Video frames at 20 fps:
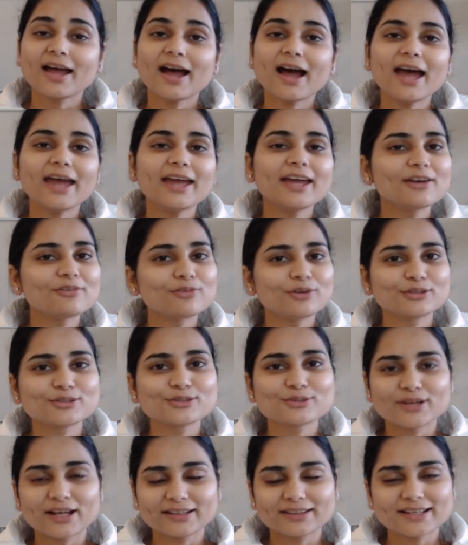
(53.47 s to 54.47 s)
I have
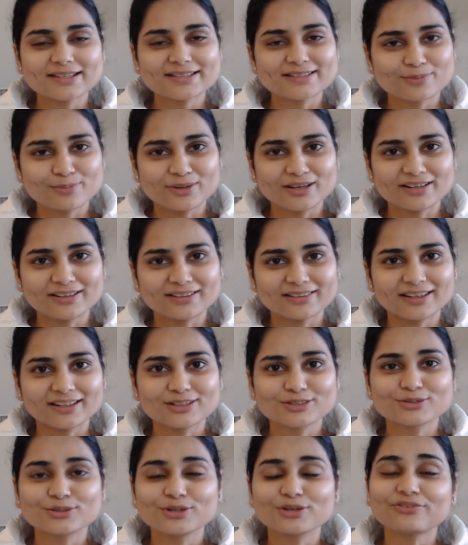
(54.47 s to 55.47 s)
also done the similar thing.
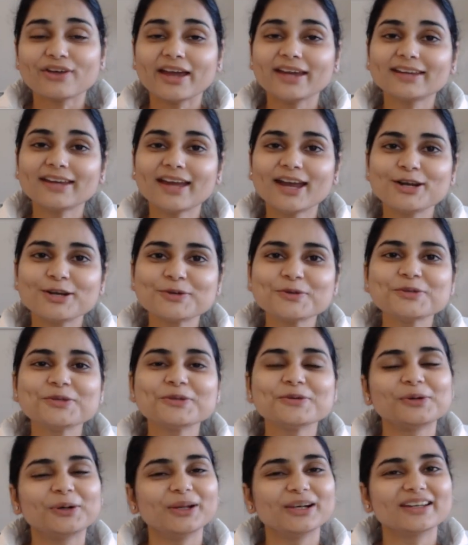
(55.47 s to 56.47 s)
So if I can do,
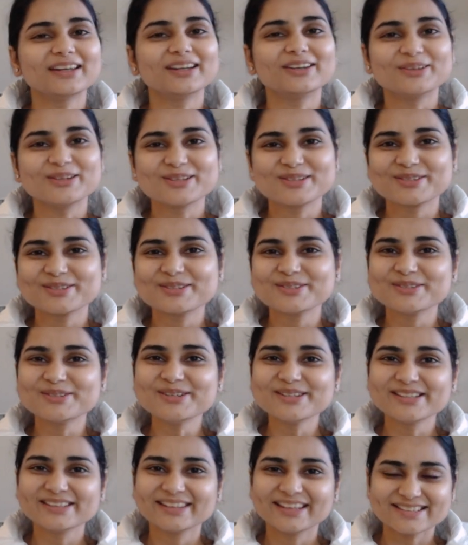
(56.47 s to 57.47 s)
you all can also
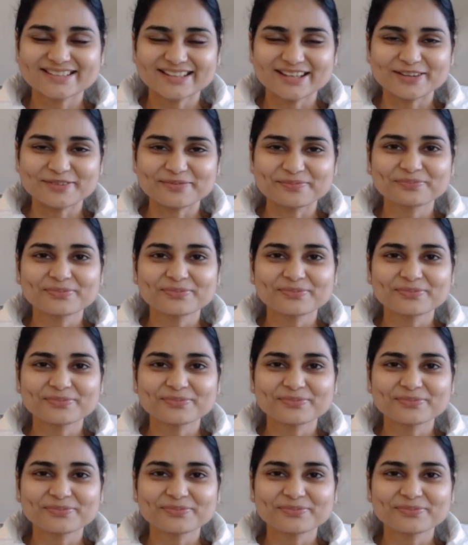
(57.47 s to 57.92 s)
do the same.